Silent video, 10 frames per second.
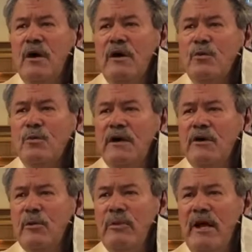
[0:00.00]
on a
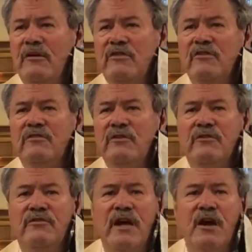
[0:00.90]
regular basis to
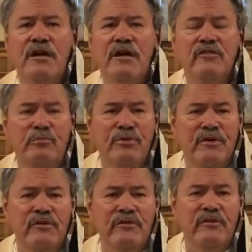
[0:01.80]
the various
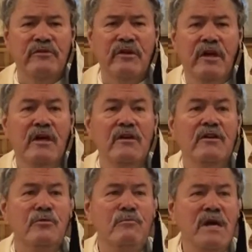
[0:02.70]
prisons
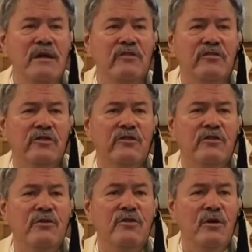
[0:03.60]
to minister
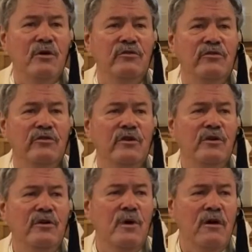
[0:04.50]
to those
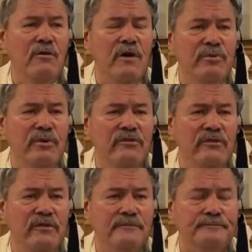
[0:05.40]
who are in
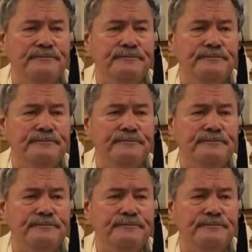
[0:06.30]
prison.